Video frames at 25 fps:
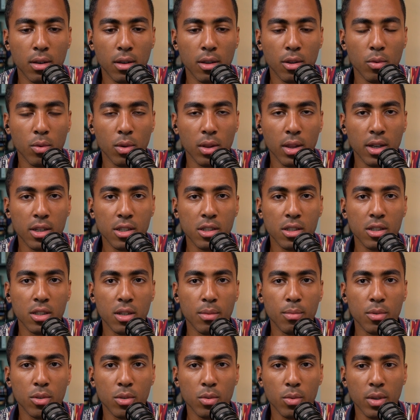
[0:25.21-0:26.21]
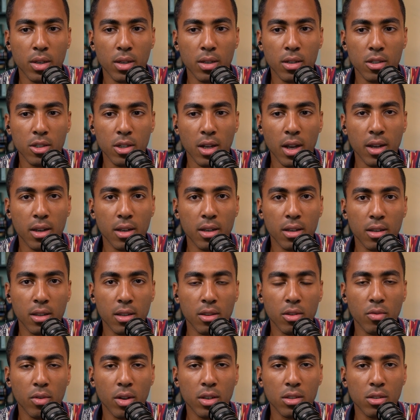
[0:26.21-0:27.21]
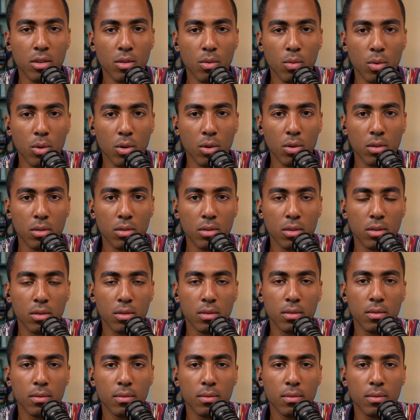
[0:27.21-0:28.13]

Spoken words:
the relationship between China and the rest of the world?